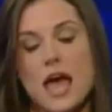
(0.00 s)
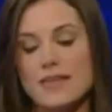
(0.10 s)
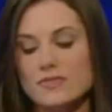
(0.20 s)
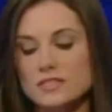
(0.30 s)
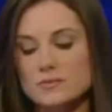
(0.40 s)

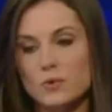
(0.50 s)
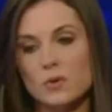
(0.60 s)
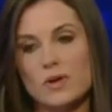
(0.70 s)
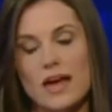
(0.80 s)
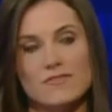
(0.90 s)
at this
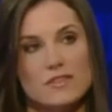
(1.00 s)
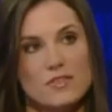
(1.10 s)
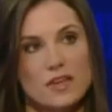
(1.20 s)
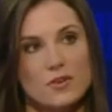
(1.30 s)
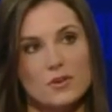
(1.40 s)
point, we have to
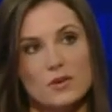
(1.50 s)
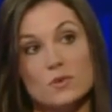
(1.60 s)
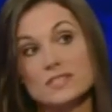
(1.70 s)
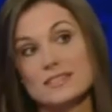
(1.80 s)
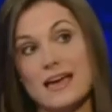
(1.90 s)
think, okay,
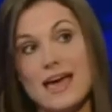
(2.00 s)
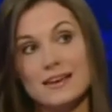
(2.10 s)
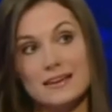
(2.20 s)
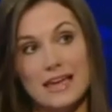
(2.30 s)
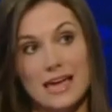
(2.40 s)
what's the
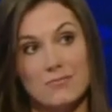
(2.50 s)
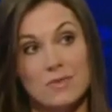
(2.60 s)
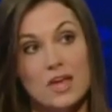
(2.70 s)
end game?